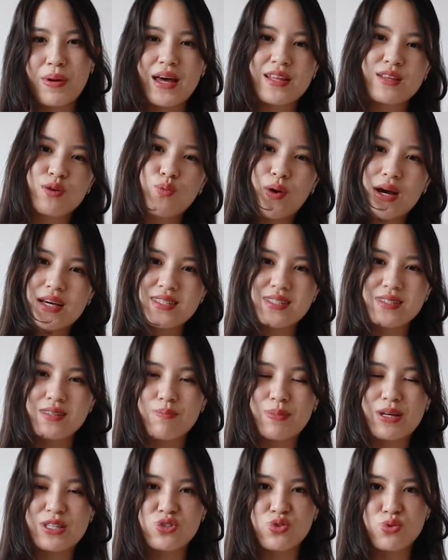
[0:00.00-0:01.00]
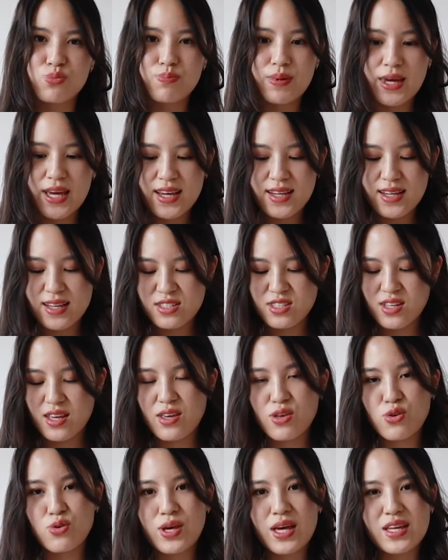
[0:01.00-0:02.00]
but at the waist it's a bit too big and
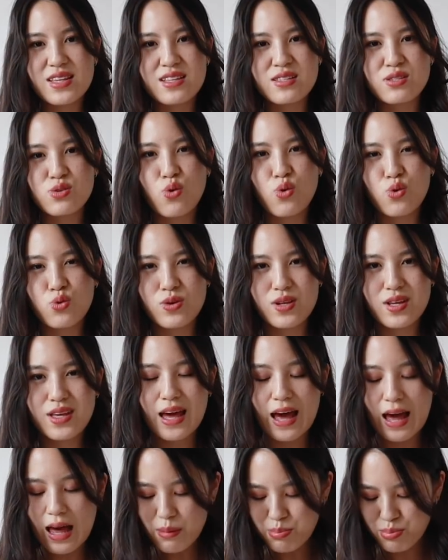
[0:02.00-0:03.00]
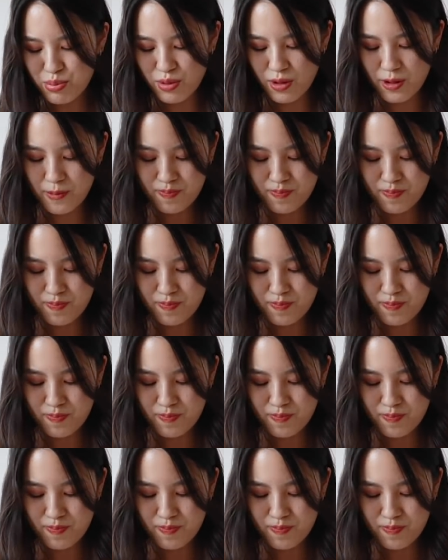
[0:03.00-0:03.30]
you get this awkward gap.